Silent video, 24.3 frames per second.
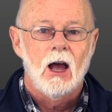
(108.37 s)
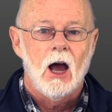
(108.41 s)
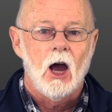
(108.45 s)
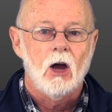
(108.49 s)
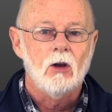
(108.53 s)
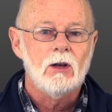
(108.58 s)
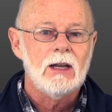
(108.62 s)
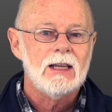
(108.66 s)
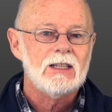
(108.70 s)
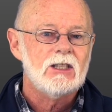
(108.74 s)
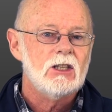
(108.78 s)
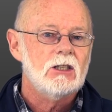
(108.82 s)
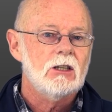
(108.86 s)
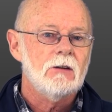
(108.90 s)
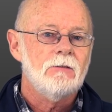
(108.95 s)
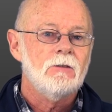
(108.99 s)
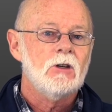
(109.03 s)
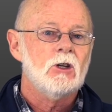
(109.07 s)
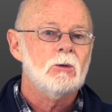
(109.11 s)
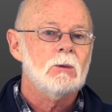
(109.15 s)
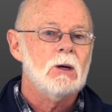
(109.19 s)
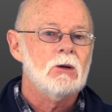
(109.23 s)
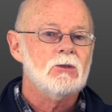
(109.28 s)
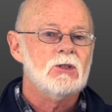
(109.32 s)
OLEDs are
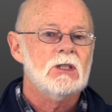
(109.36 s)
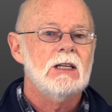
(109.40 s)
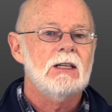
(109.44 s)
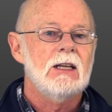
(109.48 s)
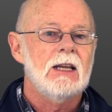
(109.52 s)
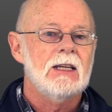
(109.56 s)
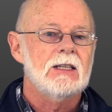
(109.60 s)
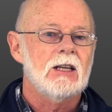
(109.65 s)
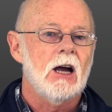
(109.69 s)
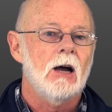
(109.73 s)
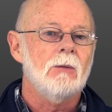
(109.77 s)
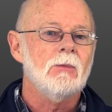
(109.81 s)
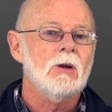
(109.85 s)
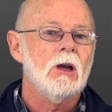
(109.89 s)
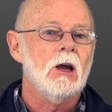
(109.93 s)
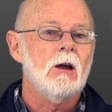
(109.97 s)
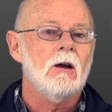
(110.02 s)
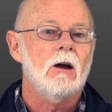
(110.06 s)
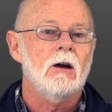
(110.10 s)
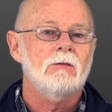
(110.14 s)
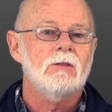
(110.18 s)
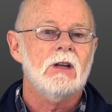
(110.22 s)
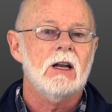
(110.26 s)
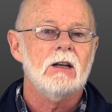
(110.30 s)
different to LCDs.
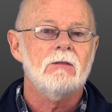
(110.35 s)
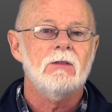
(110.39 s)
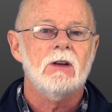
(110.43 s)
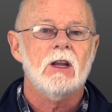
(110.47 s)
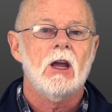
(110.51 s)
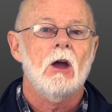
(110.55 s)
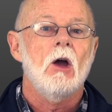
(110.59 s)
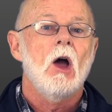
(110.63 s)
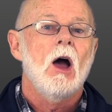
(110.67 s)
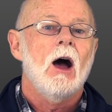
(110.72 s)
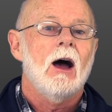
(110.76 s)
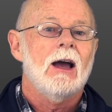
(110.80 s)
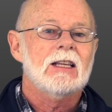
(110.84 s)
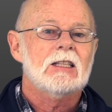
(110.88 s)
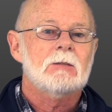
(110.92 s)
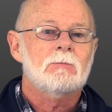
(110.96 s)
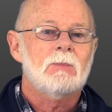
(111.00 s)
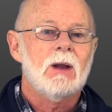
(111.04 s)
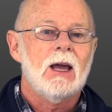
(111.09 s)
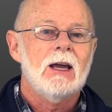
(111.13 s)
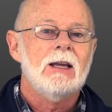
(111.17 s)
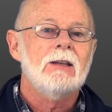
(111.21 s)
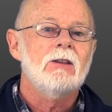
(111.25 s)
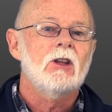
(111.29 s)
I'm I've done a video, I
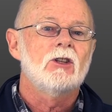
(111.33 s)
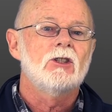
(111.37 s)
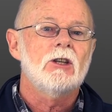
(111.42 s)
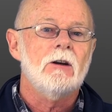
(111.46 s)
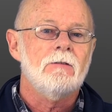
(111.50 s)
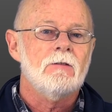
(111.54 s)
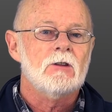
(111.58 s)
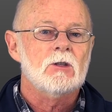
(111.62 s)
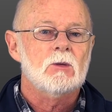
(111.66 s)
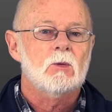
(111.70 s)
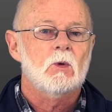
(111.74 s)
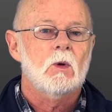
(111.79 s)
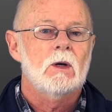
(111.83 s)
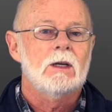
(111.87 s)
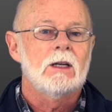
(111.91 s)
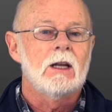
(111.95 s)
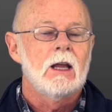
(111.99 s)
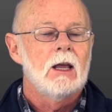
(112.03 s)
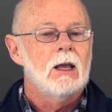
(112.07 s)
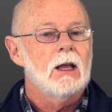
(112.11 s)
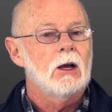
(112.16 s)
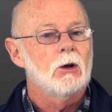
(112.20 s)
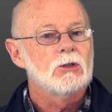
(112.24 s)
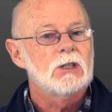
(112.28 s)
explained the difference between
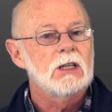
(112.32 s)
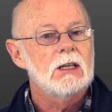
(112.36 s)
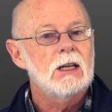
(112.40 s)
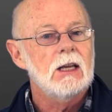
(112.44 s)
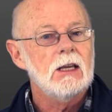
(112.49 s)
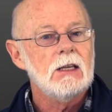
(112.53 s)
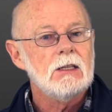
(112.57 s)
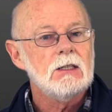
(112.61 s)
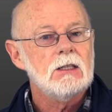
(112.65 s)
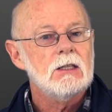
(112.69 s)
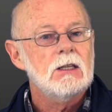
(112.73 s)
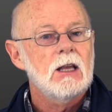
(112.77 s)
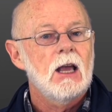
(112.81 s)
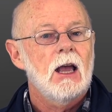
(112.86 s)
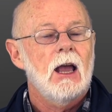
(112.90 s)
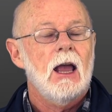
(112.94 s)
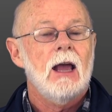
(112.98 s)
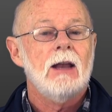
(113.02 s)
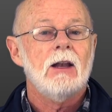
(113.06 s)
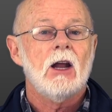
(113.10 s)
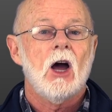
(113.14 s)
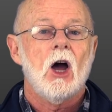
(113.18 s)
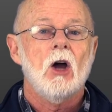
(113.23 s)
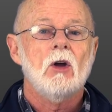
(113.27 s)
LCDs
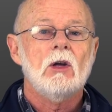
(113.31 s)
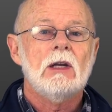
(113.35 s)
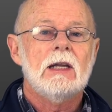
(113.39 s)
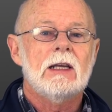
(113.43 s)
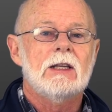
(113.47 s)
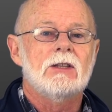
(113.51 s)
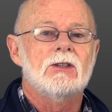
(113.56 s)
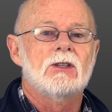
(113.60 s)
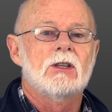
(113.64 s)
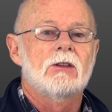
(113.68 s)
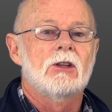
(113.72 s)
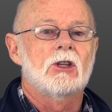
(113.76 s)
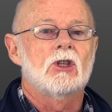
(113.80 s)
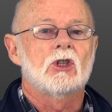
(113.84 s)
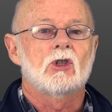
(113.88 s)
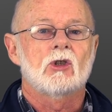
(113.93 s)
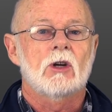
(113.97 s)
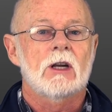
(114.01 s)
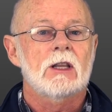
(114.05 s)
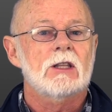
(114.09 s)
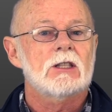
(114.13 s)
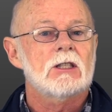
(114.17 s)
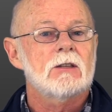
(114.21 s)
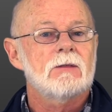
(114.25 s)
and OLEDs, the
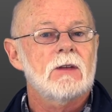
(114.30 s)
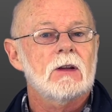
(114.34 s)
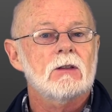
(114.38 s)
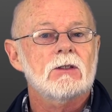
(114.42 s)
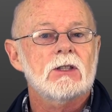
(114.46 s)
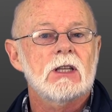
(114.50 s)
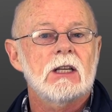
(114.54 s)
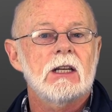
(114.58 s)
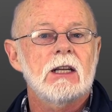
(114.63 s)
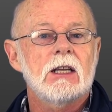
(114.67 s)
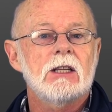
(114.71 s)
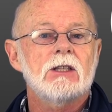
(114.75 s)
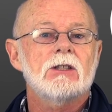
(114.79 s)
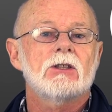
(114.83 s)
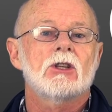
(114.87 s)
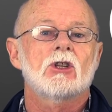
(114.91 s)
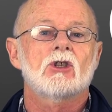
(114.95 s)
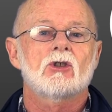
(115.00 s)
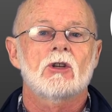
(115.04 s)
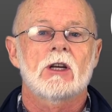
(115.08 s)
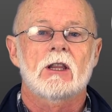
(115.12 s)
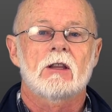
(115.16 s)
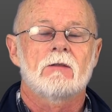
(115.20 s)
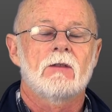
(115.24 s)
strengths of LCDs, the
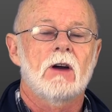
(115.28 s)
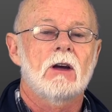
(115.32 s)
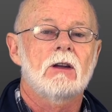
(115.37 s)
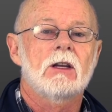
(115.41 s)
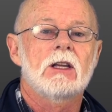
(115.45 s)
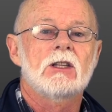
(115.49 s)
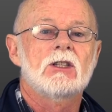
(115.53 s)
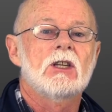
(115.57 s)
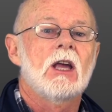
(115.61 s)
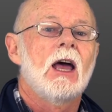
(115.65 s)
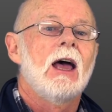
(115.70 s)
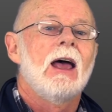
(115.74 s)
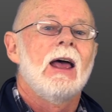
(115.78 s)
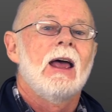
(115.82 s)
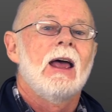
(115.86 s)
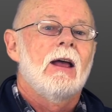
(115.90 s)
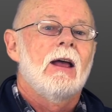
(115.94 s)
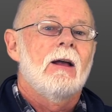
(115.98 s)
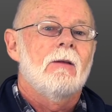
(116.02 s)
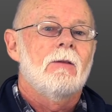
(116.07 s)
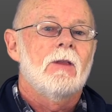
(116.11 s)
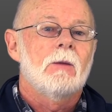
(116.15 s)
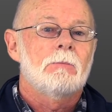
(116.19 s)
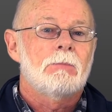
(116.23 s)
strength of OLEDs,
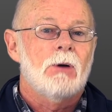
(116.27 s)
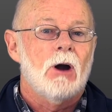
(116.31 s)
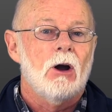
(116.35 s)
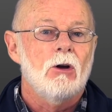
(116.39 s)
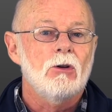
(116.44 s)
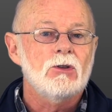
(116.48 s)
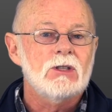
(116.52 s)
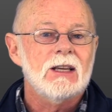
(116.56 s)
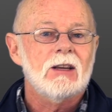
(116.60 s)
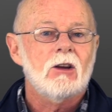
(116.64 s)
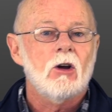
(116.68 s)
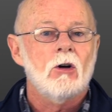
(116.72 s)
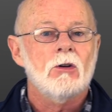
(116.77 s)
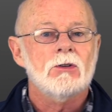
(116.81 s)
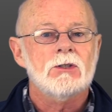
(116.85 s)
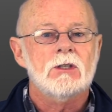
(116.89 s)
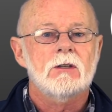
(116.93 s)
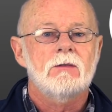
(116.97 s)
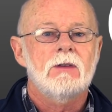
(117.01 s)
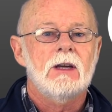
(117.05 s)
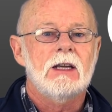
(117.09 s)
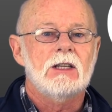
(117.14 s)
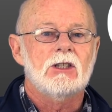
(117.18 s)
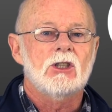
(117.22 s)
the pros and cons
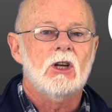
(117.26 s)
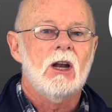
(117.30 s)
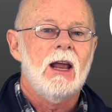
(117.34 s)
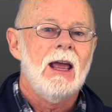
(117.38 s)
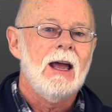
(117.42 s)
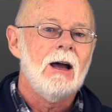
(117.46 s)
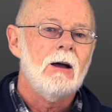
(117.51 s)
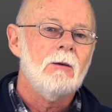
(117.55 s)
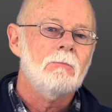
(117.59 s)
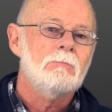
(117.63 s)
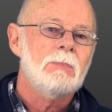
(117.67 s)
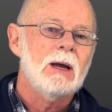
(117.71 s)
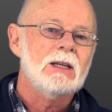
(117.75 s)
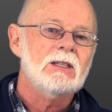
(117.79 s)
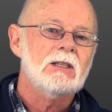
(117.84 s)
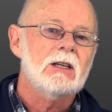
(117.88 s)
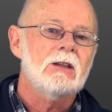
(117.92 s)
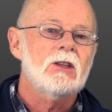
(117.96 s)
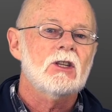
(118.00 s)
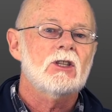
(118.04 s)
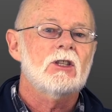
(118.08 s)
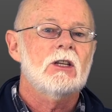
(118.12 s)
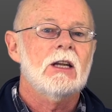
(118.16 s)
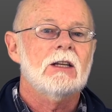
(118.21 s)
of each, and how
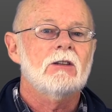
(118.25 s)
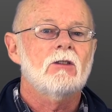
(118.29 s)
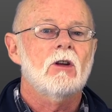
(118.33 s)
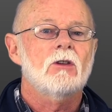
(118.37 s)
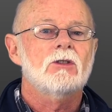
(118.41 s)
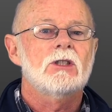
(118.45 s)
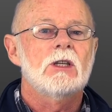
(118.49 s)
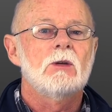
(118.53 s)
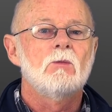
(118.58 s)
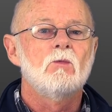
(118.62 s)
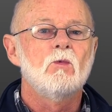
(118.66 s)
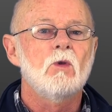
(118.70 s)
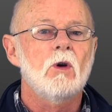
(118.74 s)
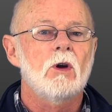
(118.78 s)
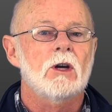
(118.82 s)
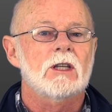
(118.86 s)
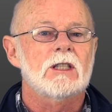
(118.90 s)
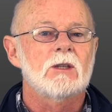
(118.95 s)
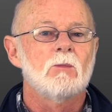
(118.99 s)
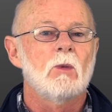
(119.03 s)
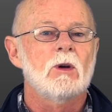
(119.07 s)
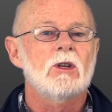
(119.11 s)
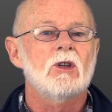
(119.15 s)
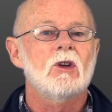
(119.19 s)
basically this technology
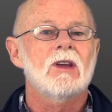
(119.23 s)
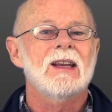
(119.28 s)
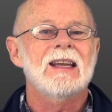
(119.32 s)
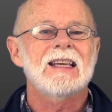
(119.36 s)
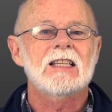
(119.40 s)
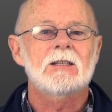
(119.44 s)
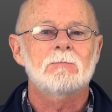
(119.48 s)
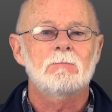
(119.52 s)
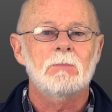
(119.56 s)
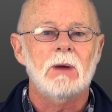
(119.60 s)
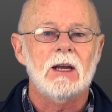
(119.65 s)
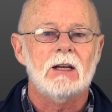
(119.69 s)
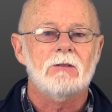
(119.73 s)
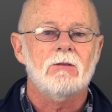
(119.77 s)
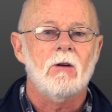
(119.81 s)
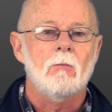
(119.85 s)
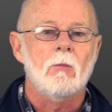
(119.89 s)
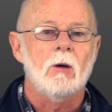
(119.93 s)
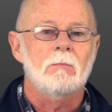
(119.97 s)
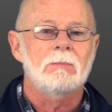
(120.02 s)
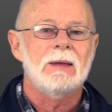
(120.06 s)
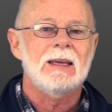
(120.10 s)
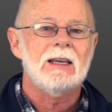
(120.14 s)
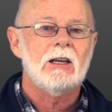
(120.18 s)
works and what you can expect
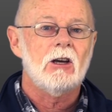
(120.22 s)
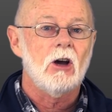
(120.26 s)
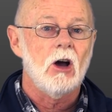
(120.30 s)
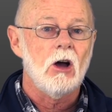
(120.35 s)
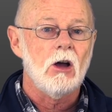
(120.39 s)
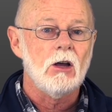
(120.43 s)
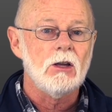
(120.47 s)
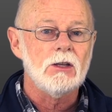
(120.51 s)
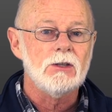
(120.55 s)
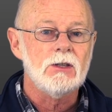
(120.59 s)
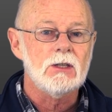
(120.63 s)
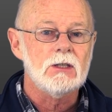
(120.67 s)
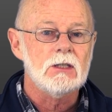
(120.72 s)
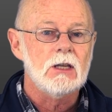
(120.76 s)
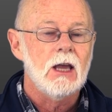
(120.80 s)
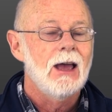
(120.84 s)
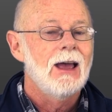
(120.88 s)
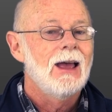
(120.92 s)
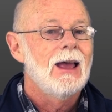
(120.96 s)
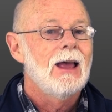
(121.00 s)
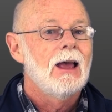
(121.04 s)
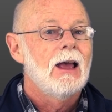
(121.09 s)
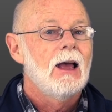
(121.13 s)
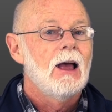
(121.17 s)
from it because
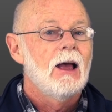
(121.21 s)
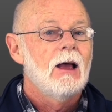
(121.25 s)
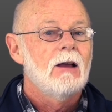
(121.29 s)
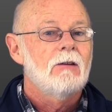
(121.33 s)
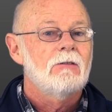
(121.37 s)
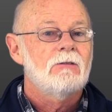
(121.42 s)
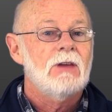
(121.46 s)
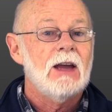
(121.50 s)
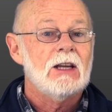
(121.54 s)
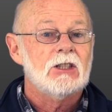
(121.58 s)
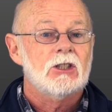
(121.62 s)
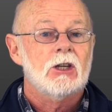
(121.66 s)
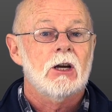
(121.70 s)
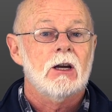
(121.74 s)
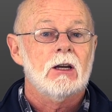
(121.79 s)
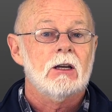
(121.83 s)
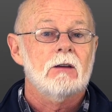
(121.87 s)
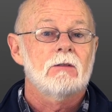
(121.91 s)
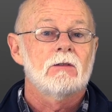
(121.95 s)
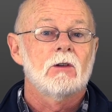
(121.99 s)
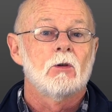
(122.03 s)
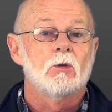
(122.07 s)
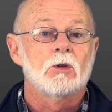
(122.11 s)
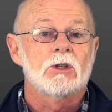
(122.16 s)
Fat Shark
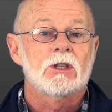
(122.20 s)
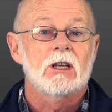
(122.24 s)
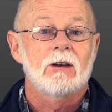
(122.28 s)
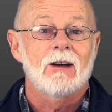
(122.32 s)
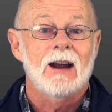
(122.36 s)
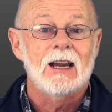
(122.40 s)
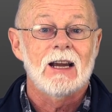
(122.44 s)
have launched their